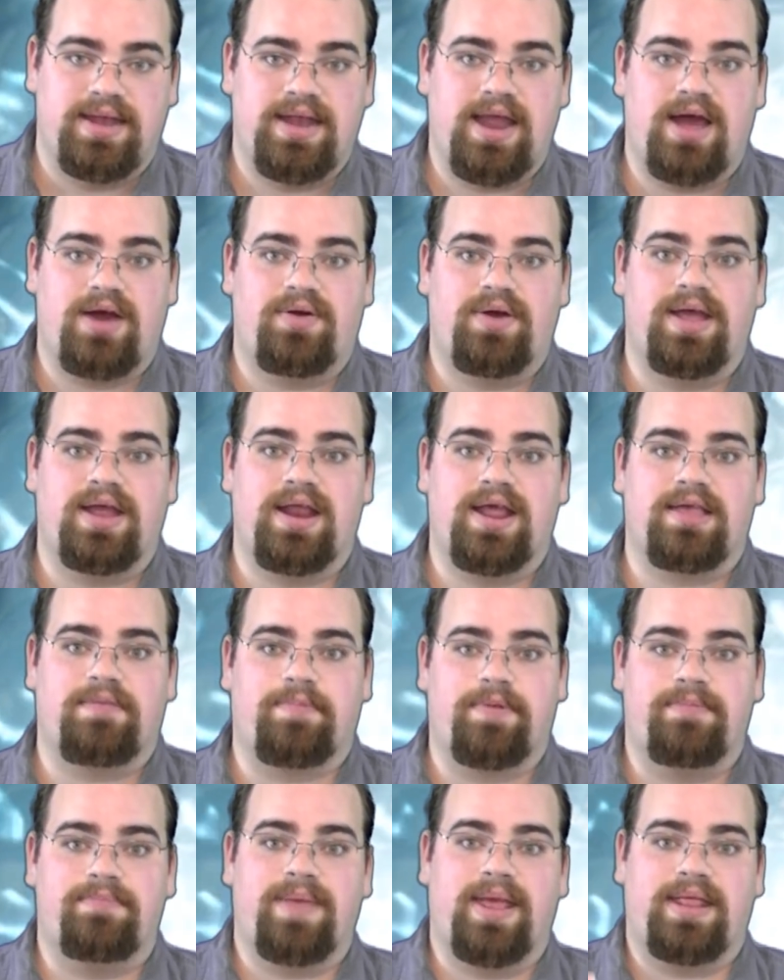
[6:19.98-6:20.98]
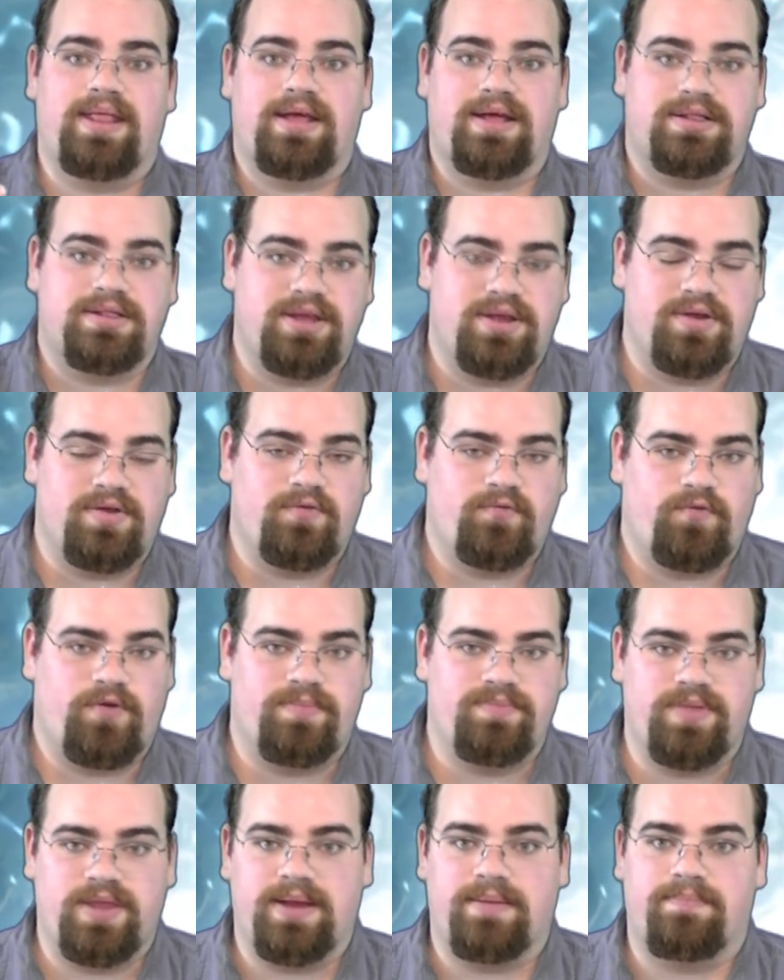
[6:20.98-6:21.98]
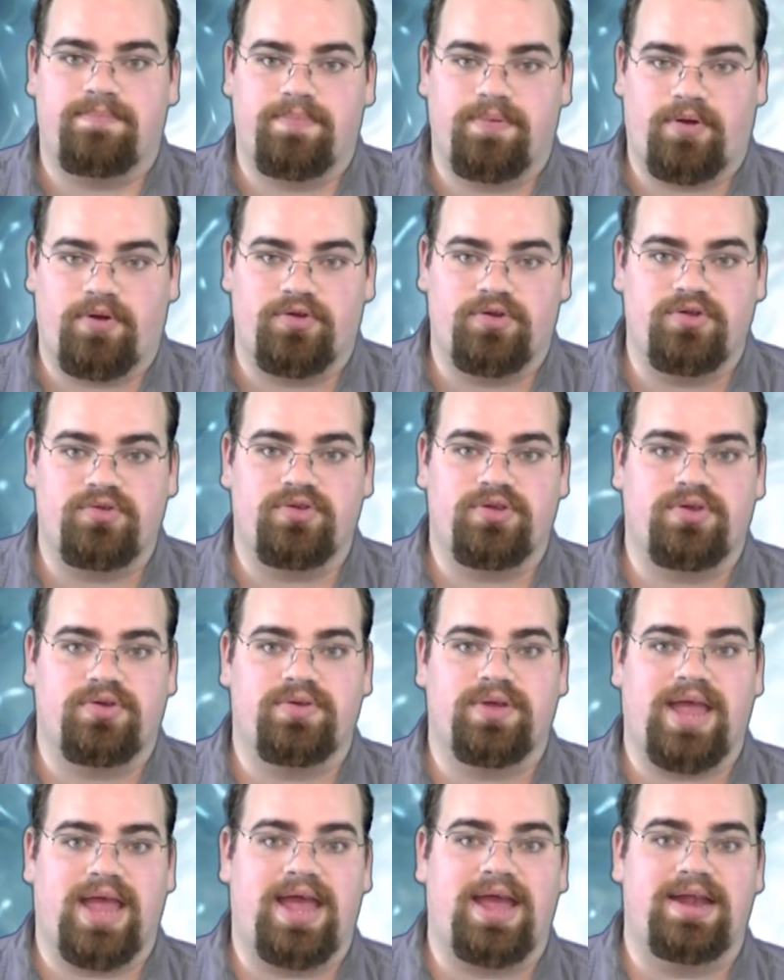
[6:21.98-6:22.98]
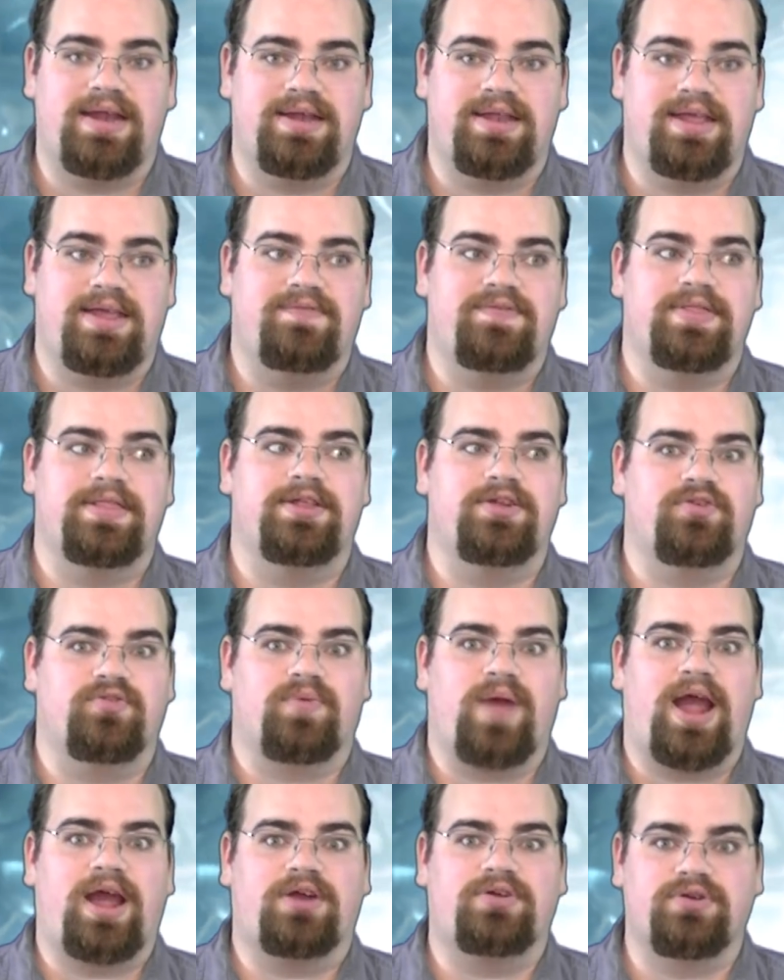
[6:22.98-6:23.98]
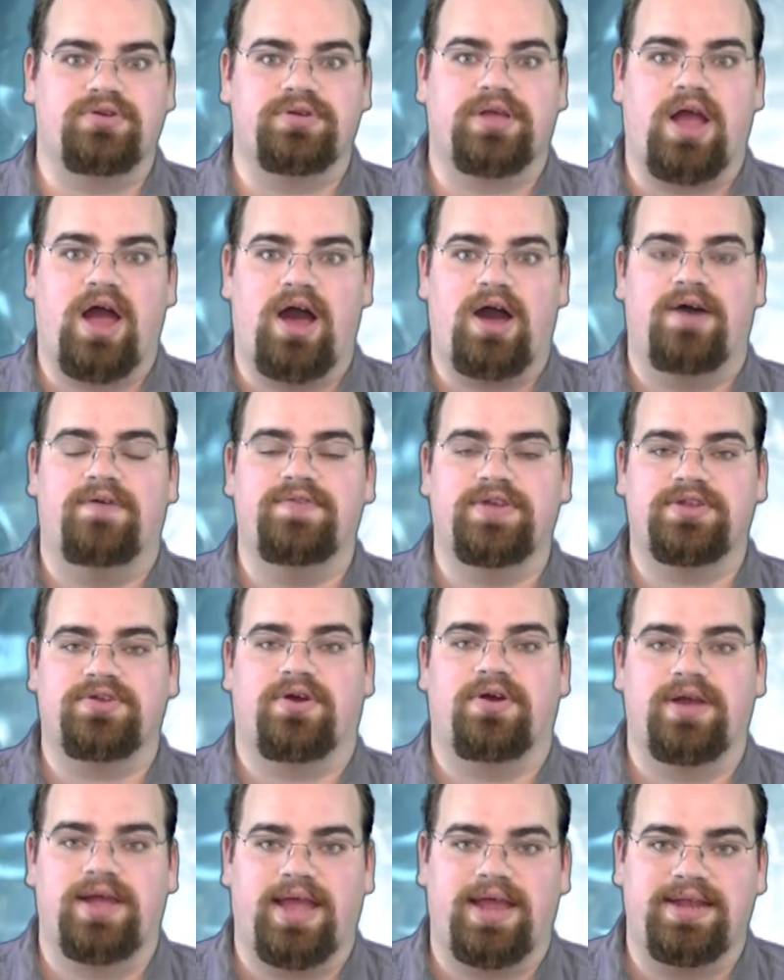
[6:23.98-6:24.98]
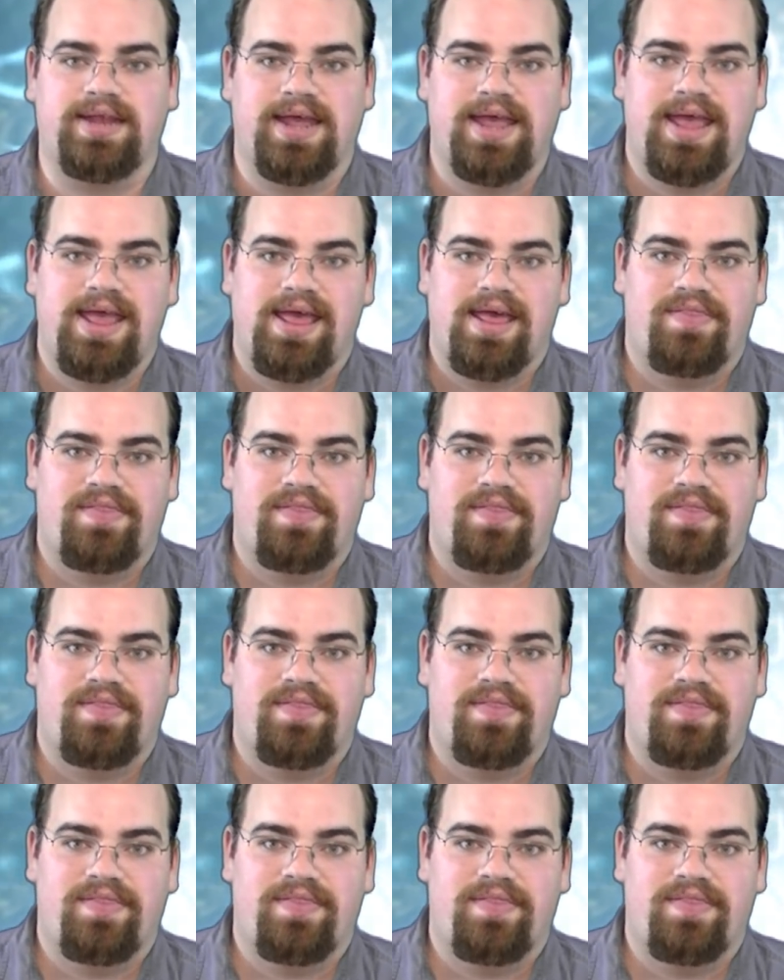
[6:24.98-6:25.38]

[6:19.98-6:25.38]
Now, it has been made clear from the producers and even the directors of Stargate